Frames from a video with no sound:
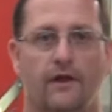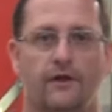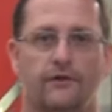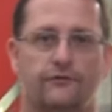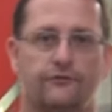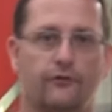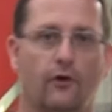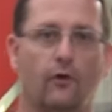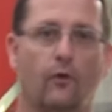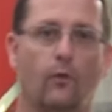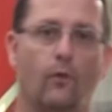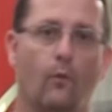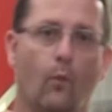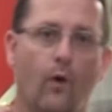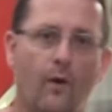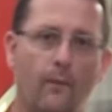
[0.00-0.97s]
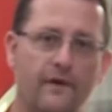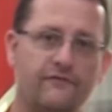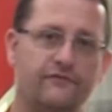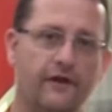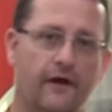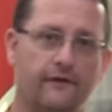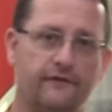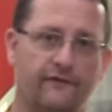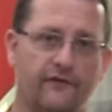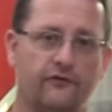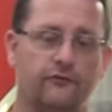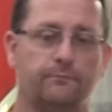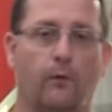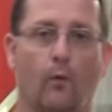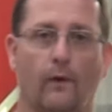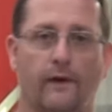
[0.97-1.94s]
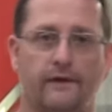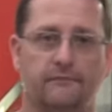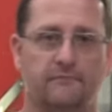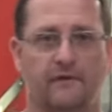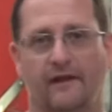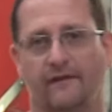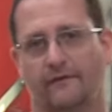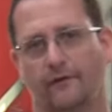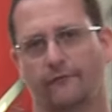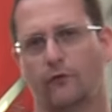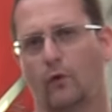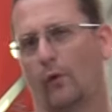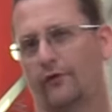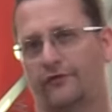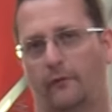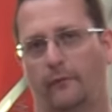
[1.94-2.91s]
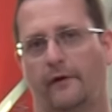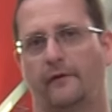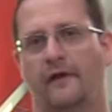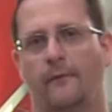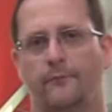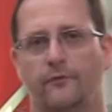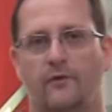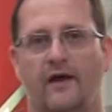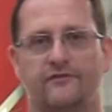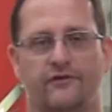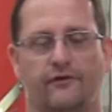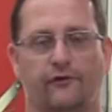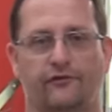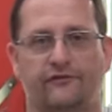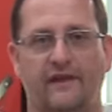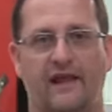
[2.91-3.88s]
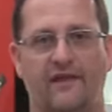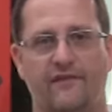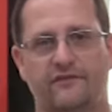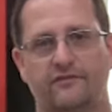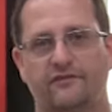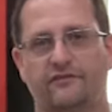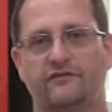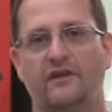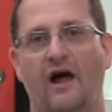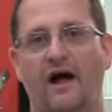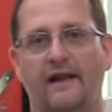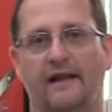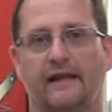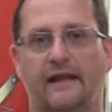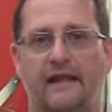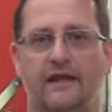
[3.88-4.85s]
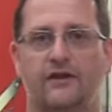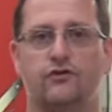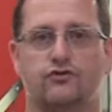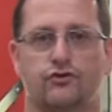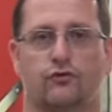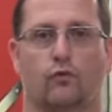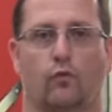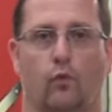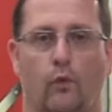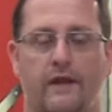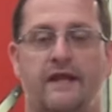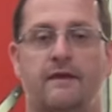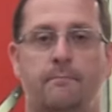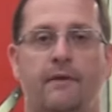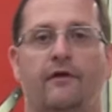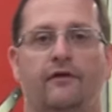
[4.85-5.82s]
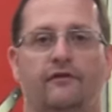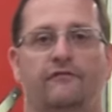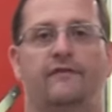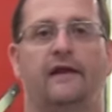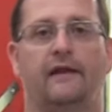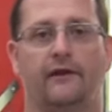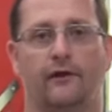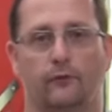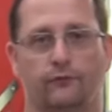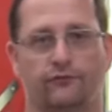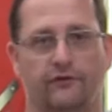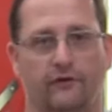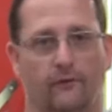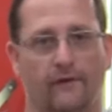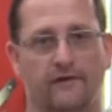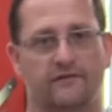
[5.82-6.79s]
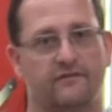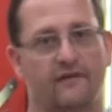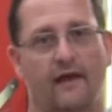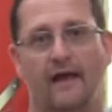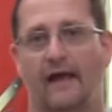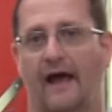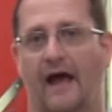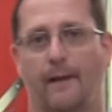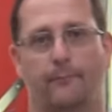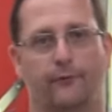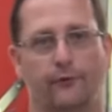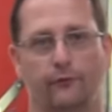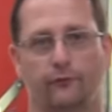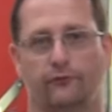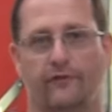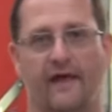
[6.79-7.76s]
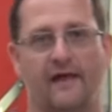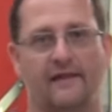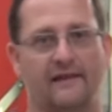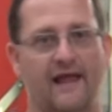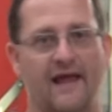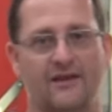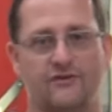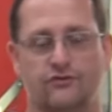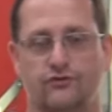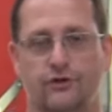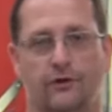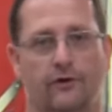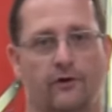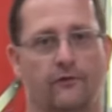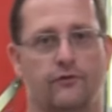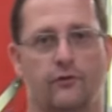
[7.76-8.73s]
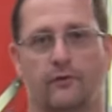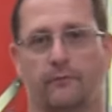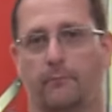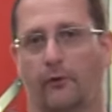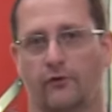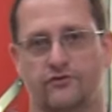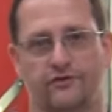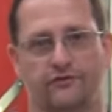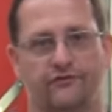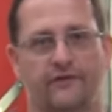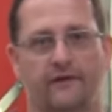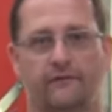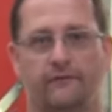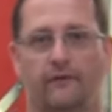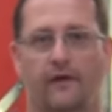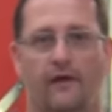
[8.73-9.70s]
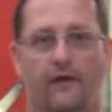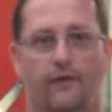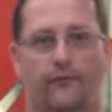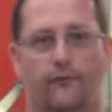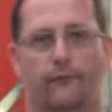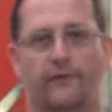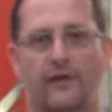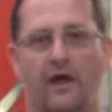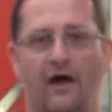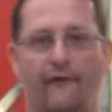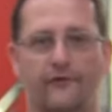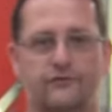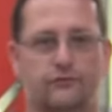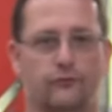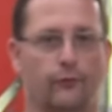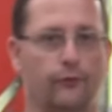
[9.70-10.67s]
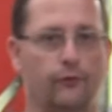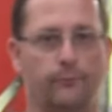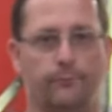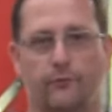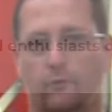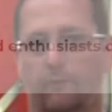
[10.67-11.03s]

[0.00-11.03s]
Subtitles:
So what we've done to this point, and of course I want to help you guys understand, this is not an engine rebuild video series. I produced that last year. You can purchase it through the Knowledge Group. You